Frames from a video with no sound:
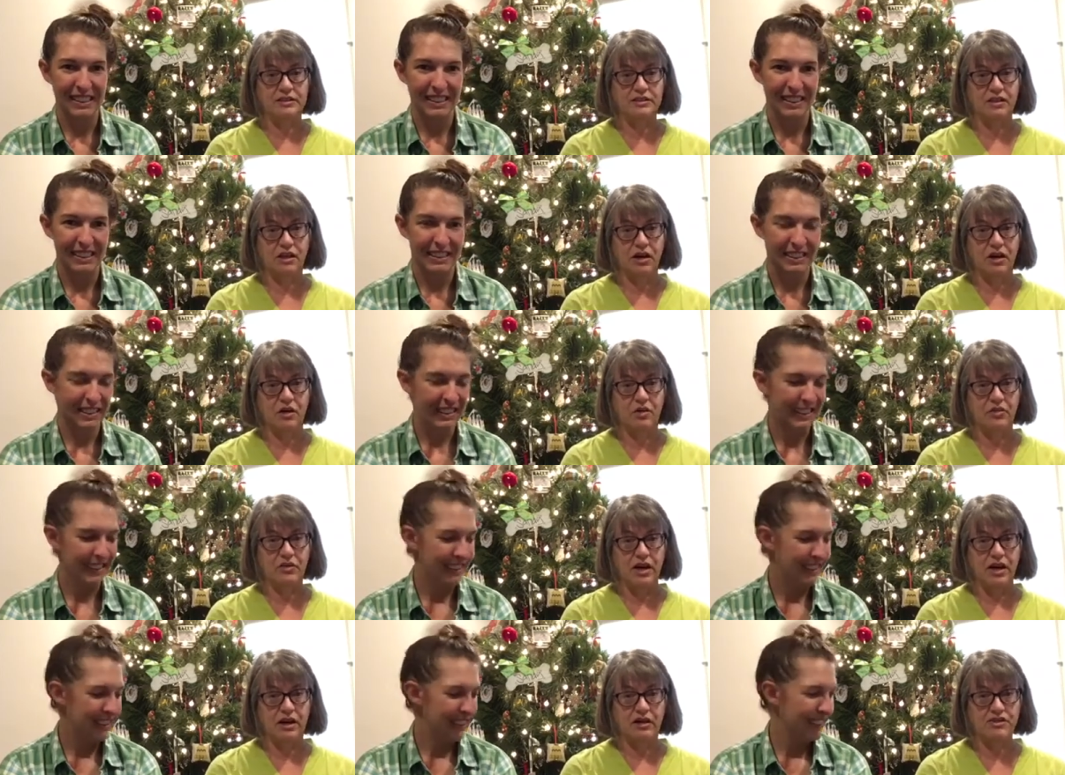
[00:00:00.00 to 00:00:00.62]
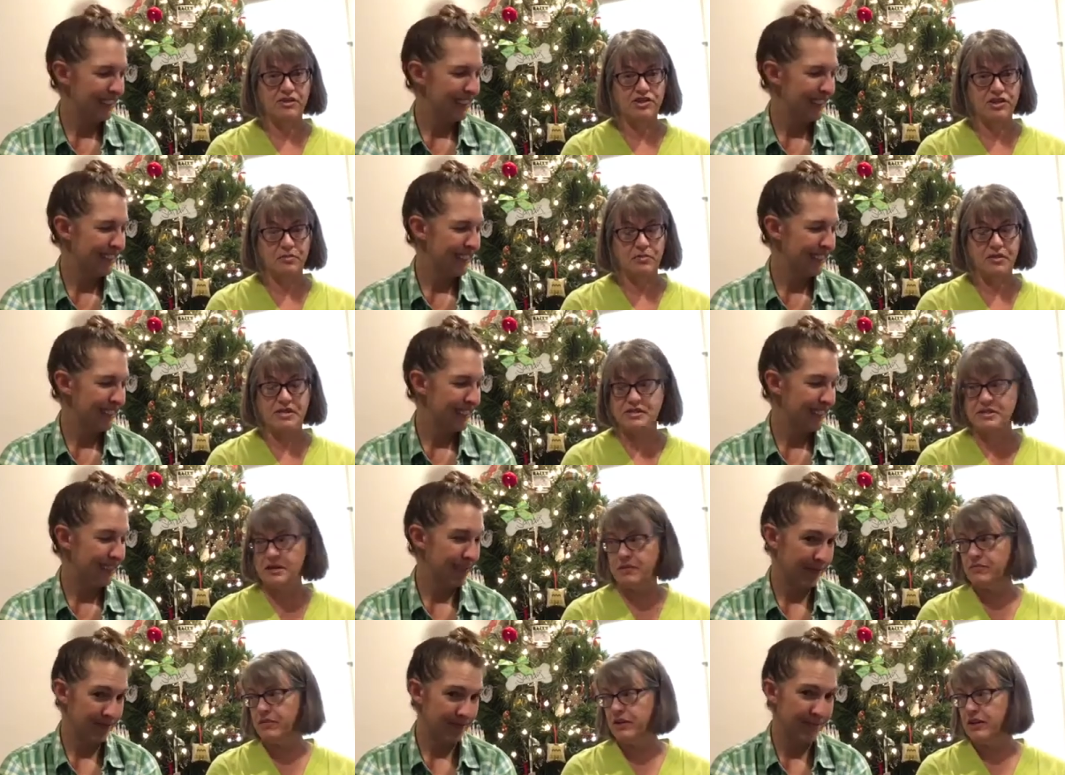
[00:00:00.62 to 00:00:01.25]
Speaker 1: so that should be
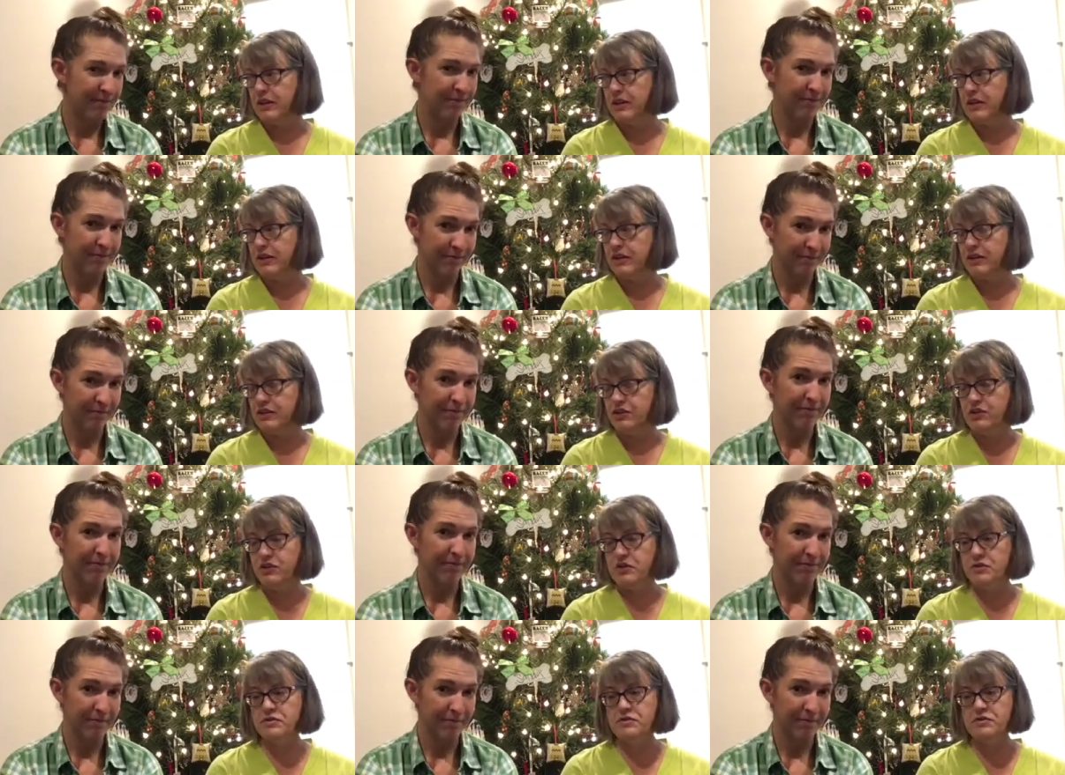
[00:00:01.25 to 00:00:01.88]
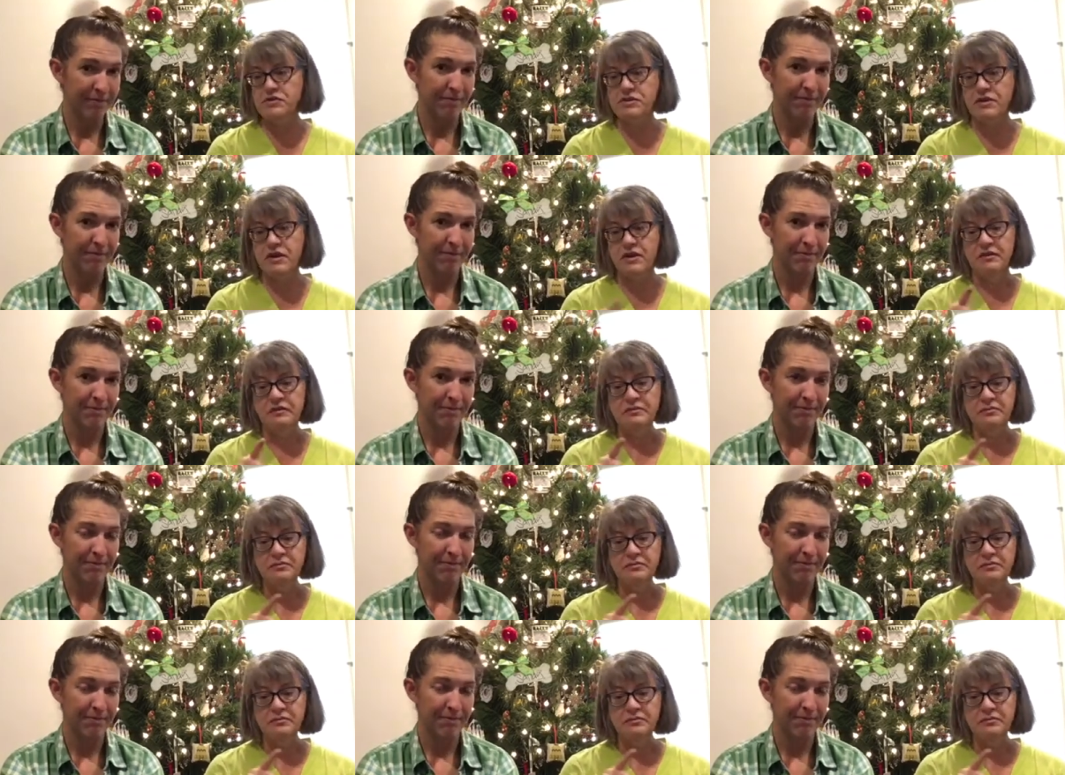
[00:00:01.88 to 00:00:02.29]
something he can use.